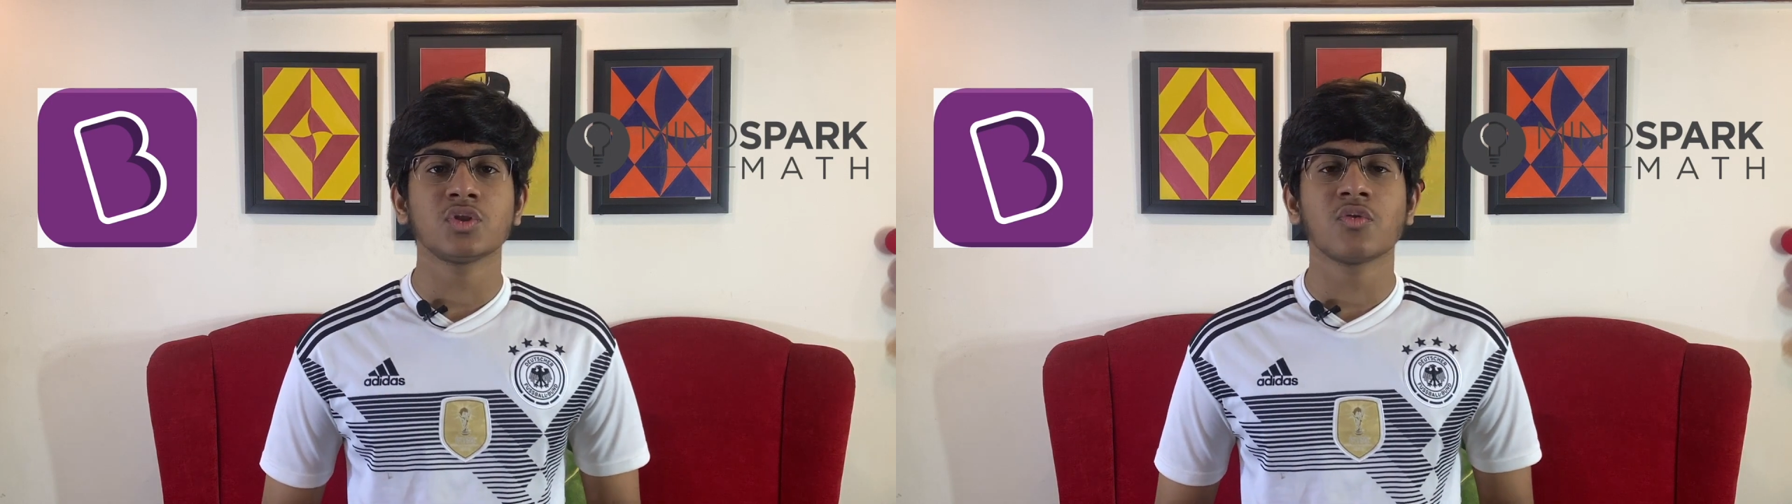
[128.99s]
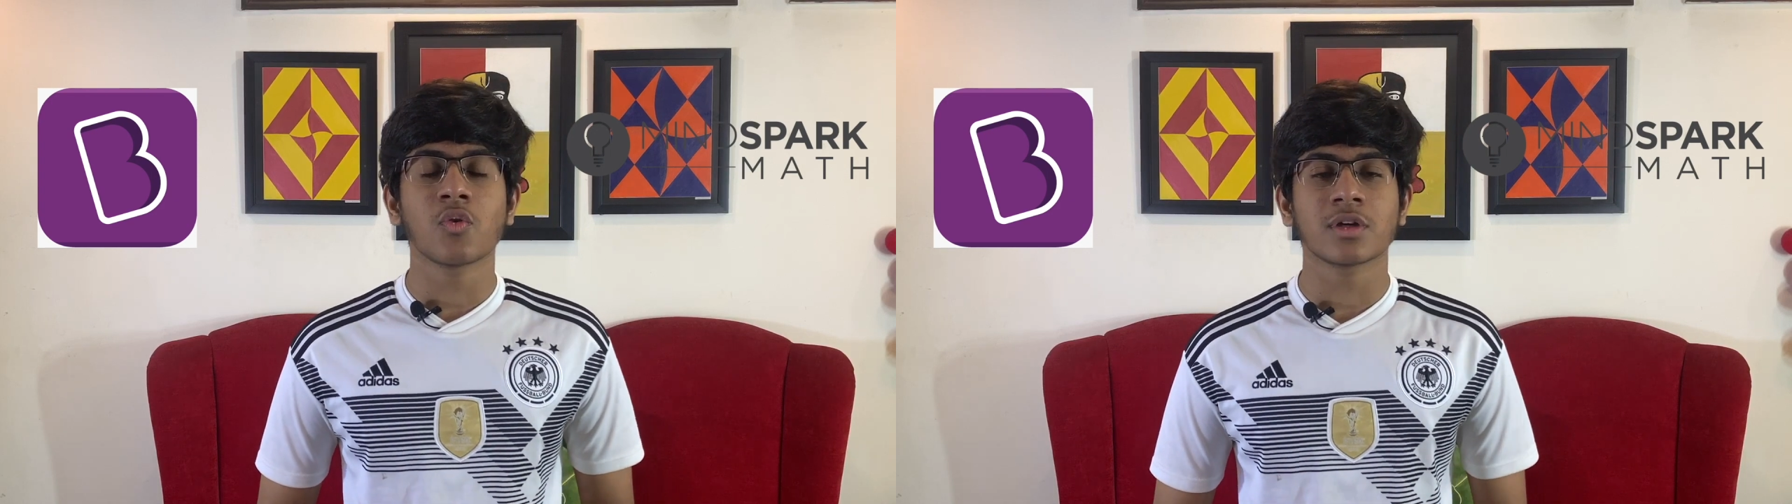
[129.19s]

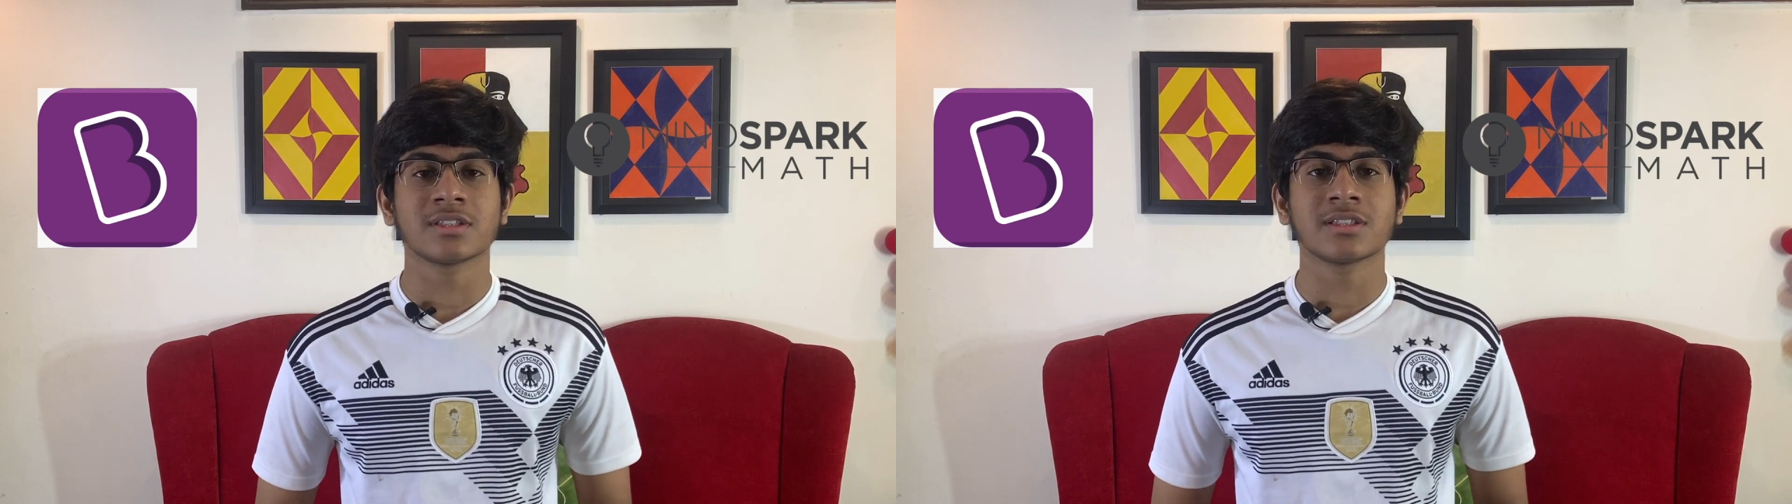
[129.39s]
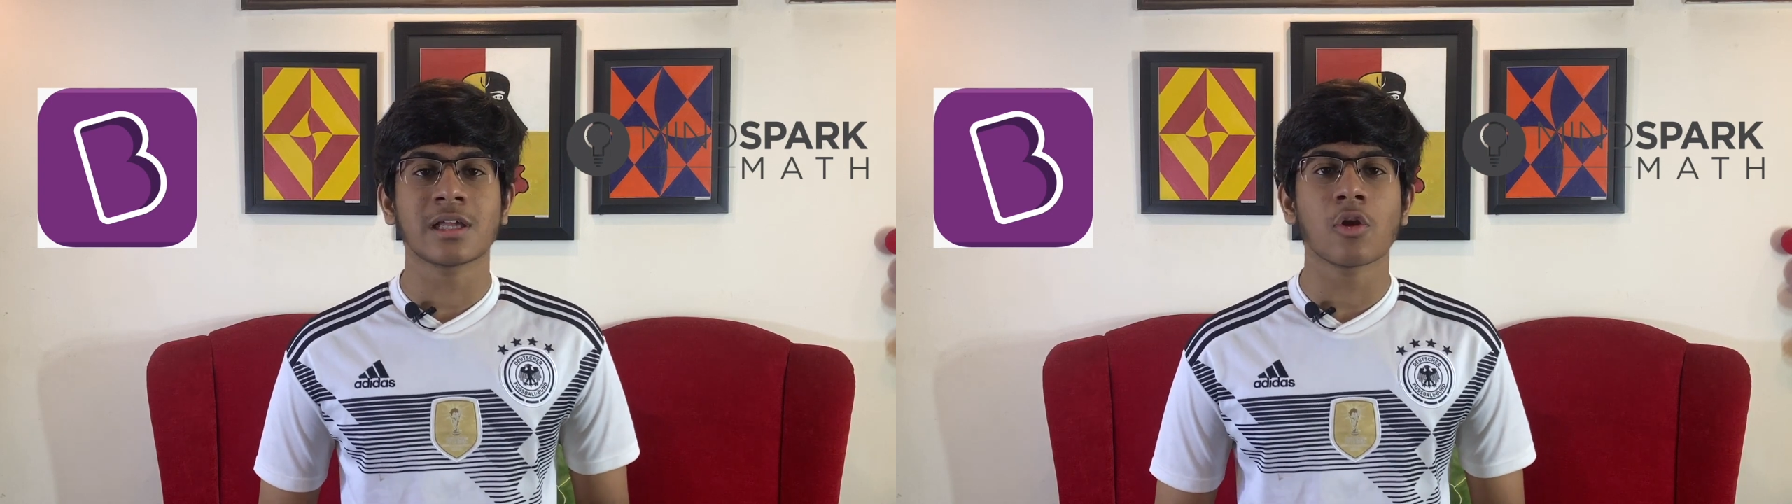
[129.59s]

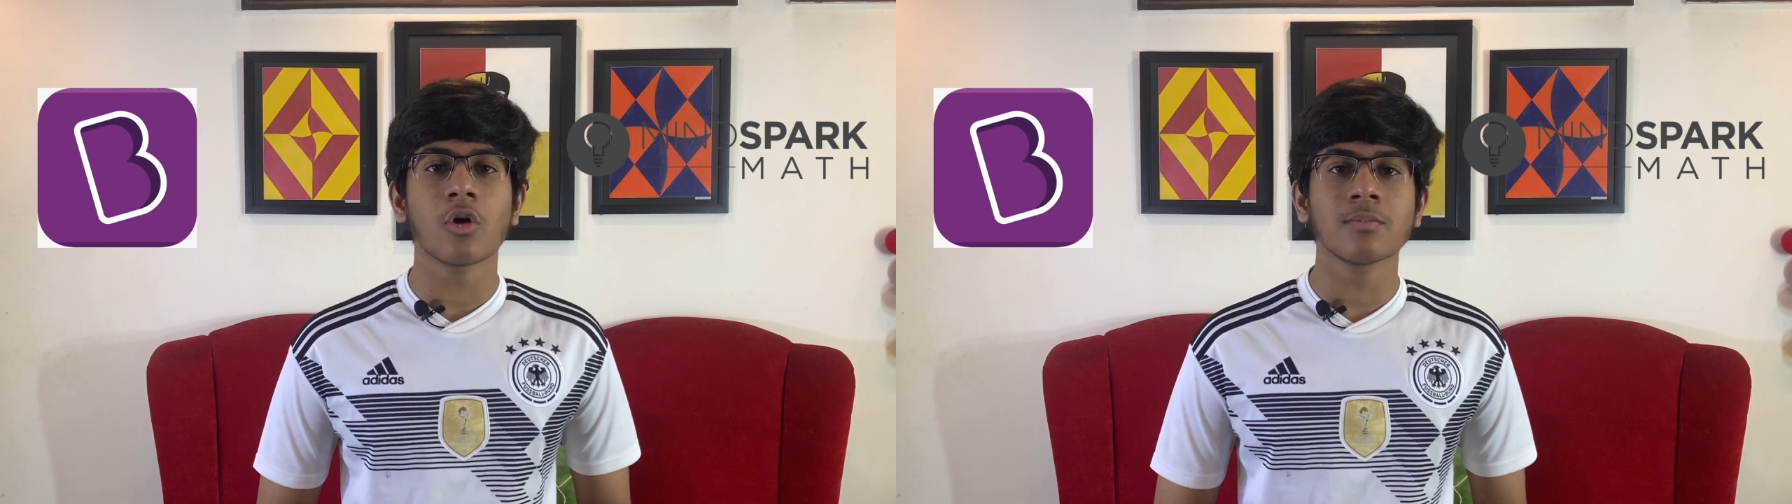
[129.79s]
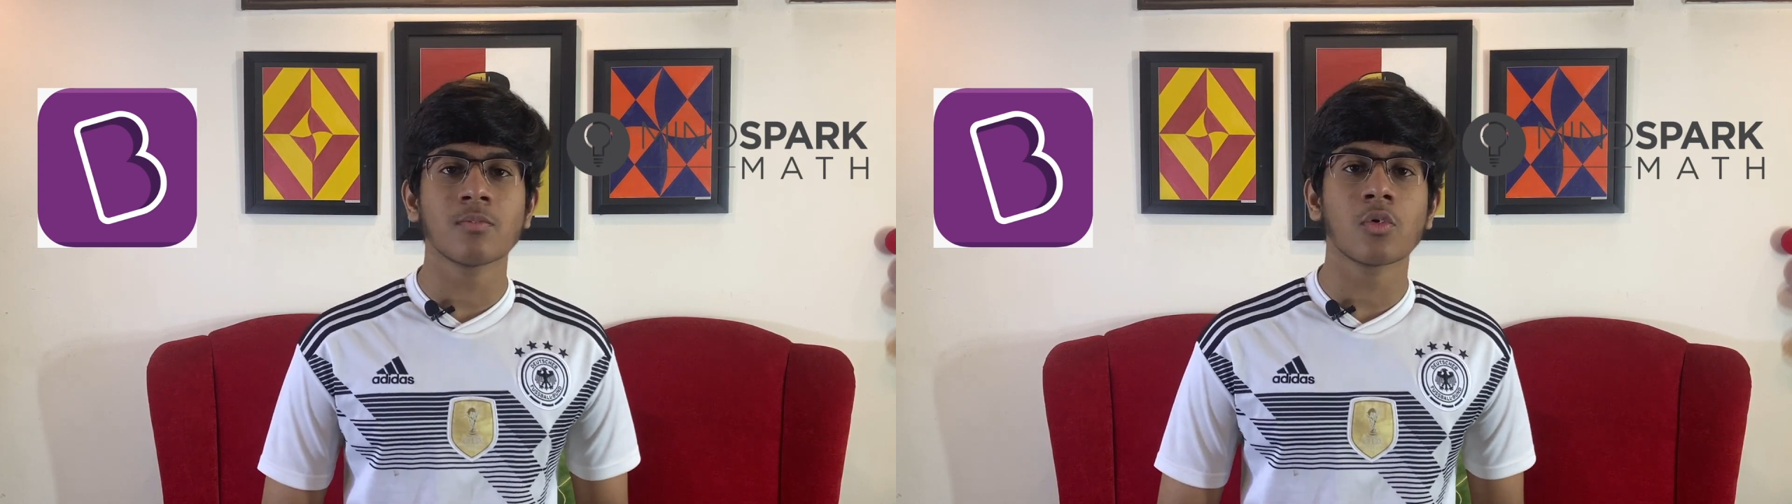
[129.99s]
focuses a
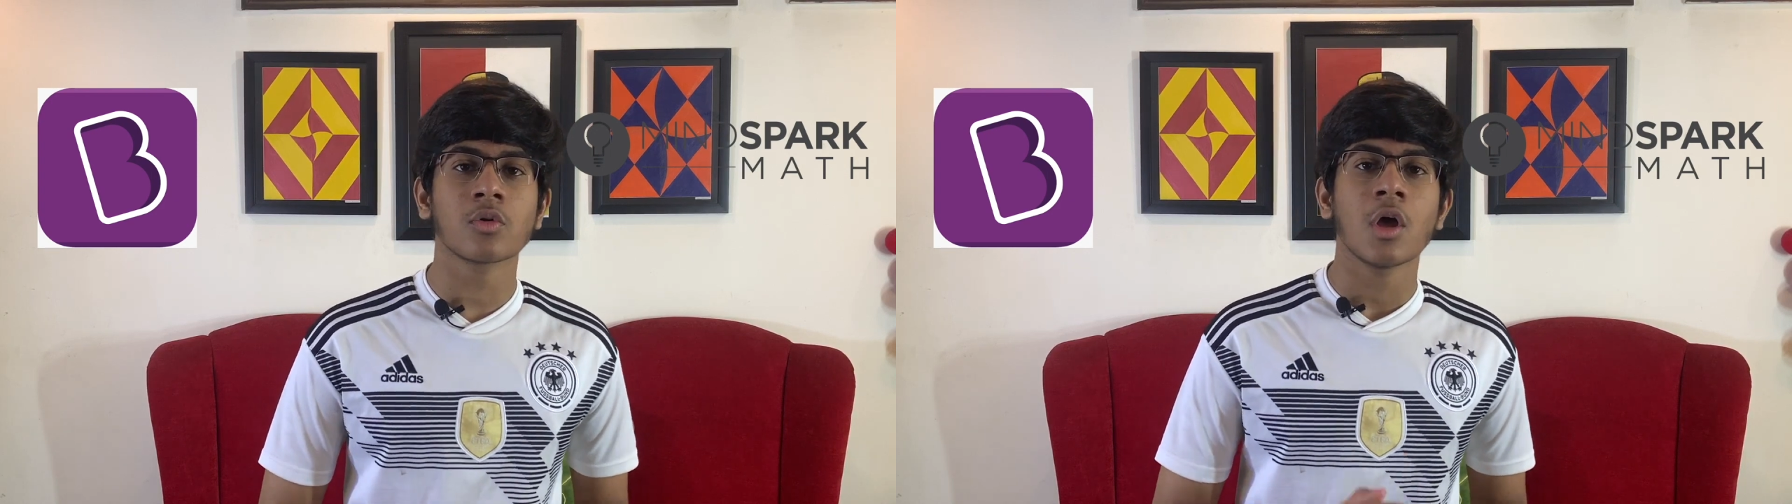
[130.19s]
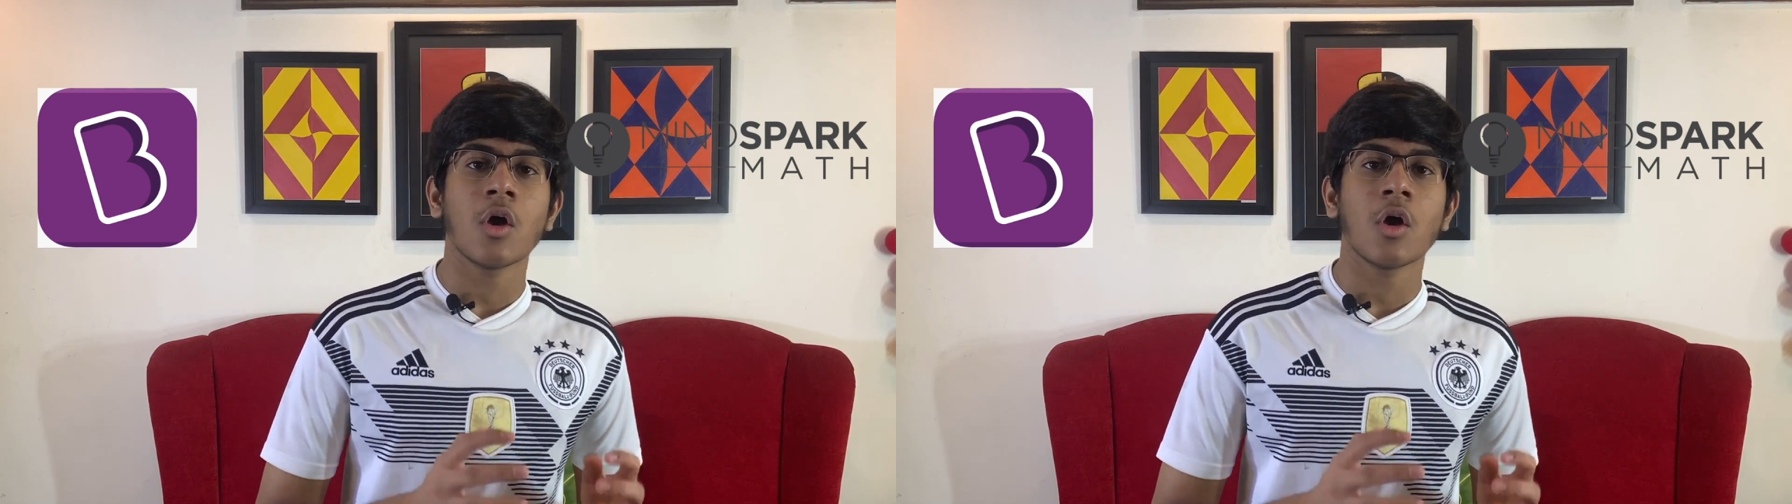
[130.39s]
lot more